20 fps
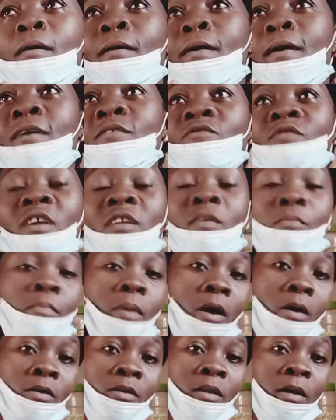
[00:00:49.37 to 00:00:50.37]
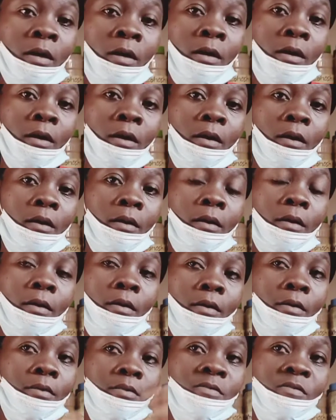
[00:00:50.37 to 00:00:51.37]
extract powder
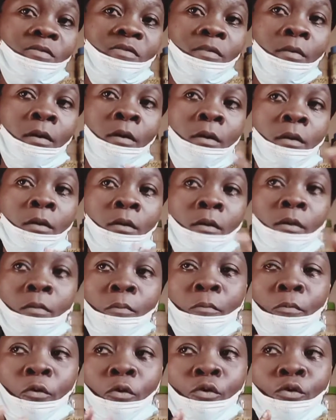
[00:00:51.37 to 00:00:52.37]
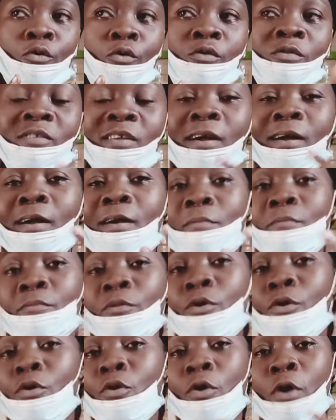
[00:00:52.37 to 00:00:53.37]
is a product that can be,
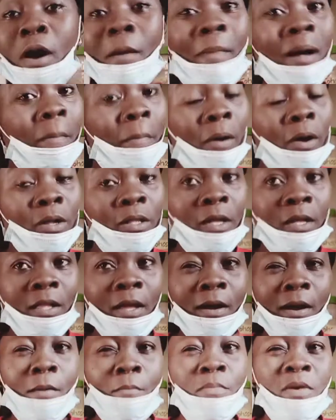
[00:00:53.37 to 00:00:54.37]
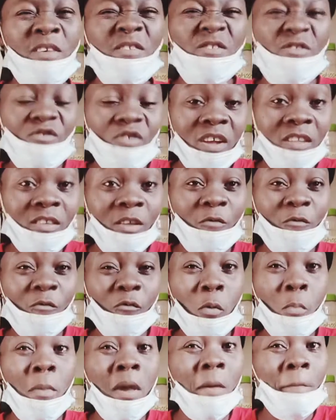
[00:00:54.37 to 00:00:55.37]
or herbal powder that can be extracted
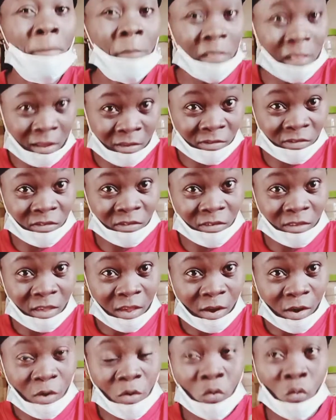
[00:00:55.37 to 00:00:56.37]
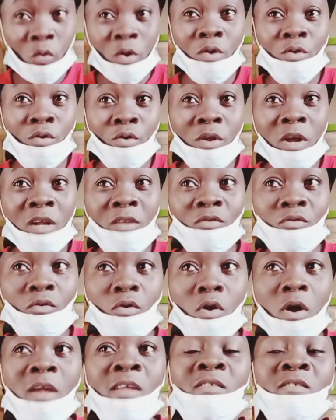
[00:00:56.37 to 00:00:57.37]
from a plant. We know that
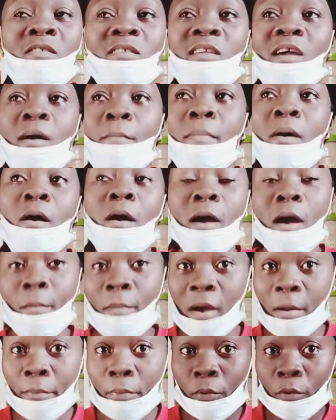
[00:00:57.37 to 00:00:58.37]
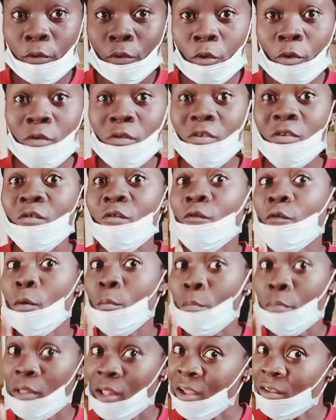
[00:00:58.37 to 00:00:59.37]
anything about herbal product is from
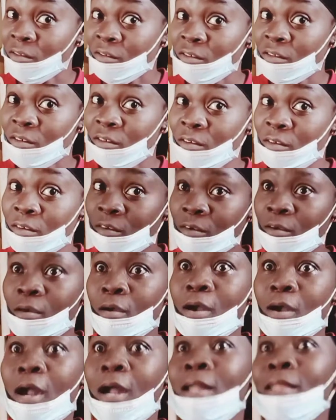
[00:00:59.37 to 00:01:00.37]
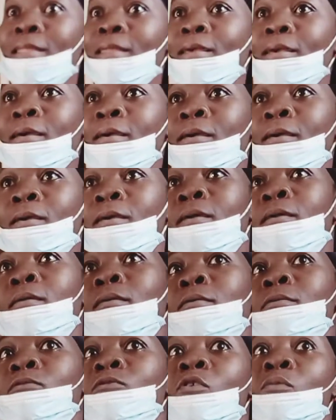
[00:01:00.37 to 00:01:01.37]
plants, and
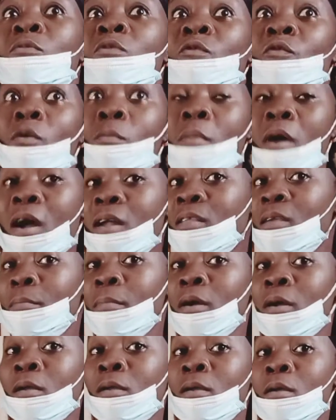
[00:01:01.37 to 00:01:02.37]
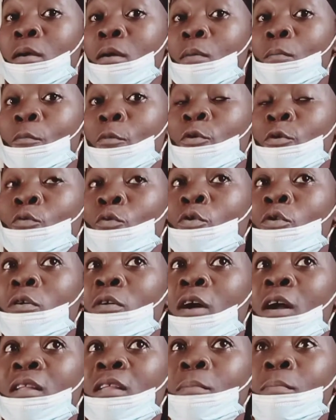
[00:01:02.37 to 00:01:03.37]
some is from animal, but one of
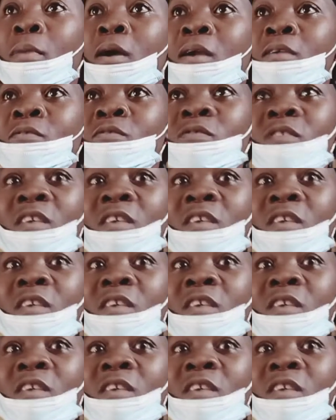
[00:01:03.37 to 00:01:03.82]
animal is